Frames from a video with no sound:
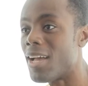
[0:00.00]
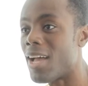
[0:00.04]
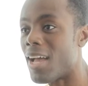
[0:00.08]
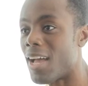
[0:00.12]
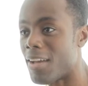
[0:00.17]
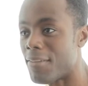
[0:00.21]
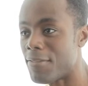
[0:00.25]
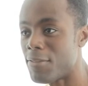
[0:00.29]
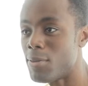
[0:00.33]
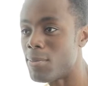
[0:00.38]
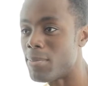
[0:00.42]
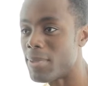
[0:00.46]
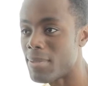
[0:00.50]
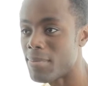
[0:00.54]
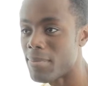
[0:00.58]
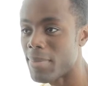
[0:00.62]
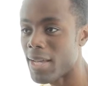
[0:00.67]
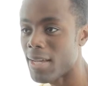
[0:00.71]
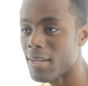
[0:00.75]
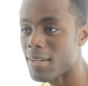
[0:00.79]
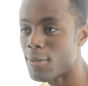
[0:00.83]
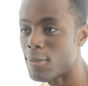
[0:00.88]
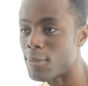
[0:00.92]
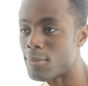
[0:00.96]
Have you been
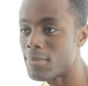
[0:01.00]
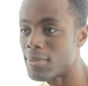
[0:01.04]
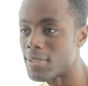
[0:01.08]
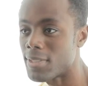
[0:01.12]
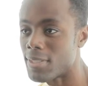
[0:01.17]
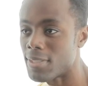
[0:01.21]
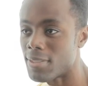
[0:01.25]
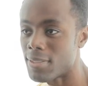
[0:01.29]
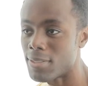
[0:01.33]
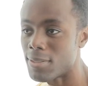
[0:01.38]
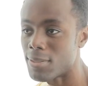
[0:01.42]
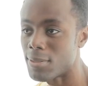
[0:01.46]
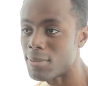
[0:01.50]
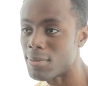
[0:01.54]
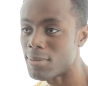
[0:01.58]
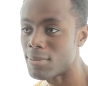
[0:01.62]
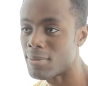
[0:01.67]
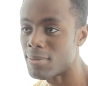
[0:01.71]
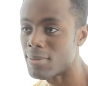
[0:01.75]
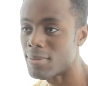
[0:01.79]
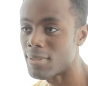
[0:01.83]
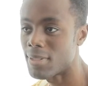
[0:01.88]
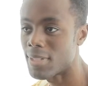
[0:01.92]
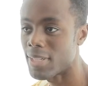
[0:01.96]
back home since you
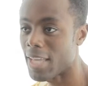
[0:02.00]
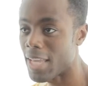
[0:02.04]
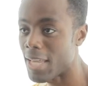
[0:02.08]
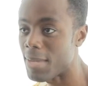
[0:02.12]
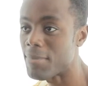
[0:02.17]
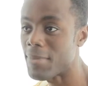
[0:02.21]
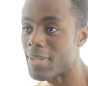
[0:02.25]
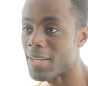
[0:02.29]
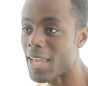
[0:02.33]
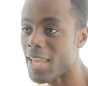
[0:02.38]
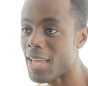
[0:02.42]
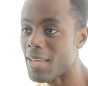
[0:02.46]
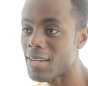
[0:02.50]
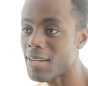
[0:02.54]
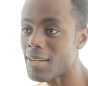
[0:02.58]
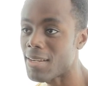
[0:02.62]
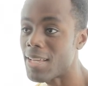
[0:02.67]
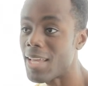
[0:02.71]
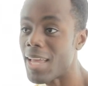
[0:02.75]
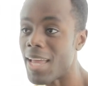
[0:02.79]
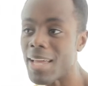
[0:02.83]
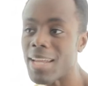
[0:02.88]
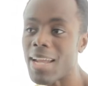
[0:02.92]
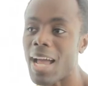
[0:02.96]
came to Canada?
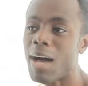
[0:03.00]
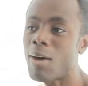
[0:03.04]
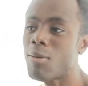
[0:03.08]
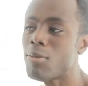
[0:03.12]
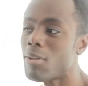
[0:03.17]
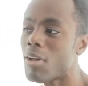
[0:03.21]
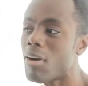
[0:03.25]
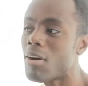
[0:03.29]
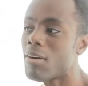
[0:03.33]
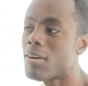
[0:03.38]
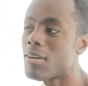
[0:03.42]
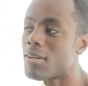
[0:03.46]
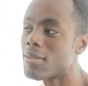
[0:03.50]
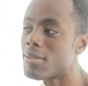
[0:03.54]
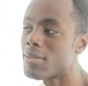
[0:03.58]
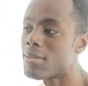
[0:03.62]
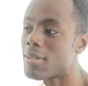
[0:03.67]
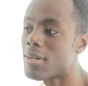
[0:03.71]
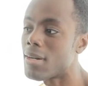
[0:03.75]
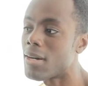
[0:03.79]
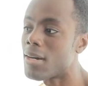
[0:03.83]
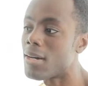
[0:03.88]
And how long,